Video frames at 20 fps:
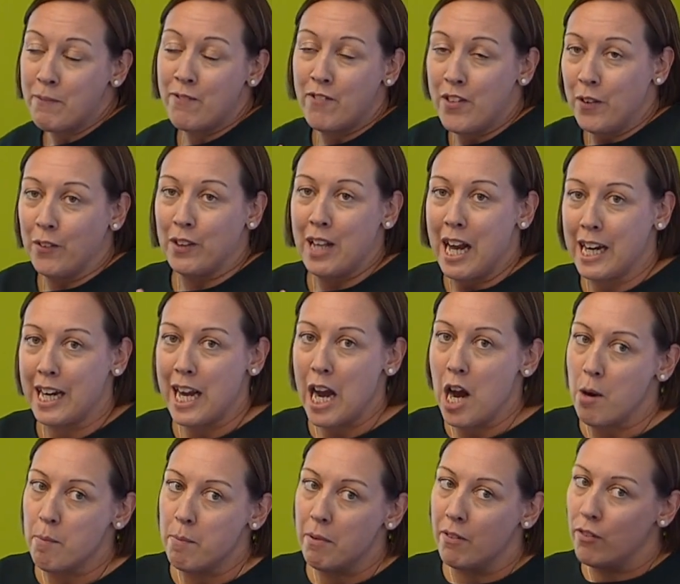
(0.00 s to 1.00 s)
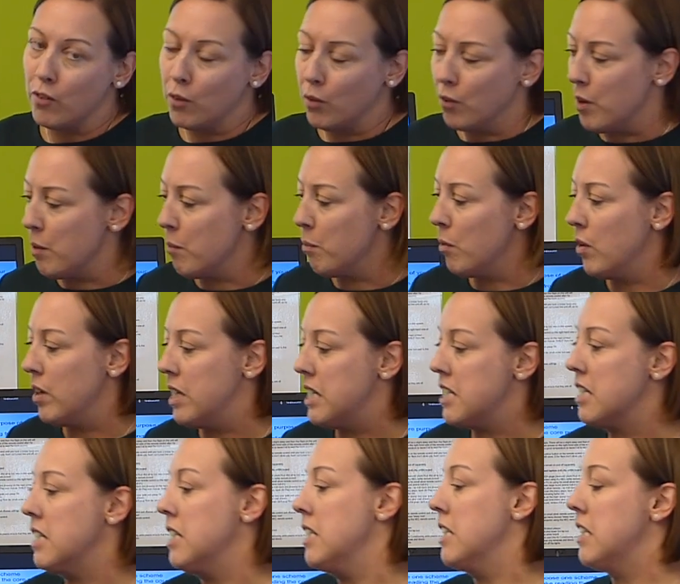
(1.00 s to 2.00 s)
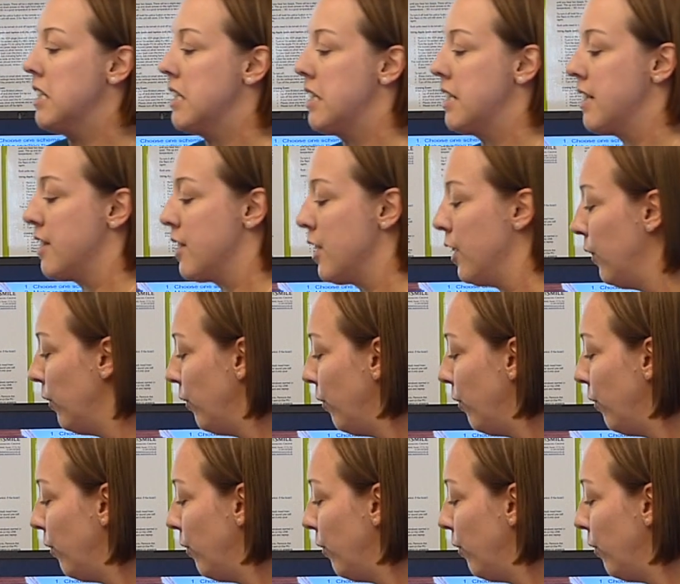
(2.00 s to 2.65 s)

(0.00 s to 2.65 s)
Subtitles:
fill that gap before it widens.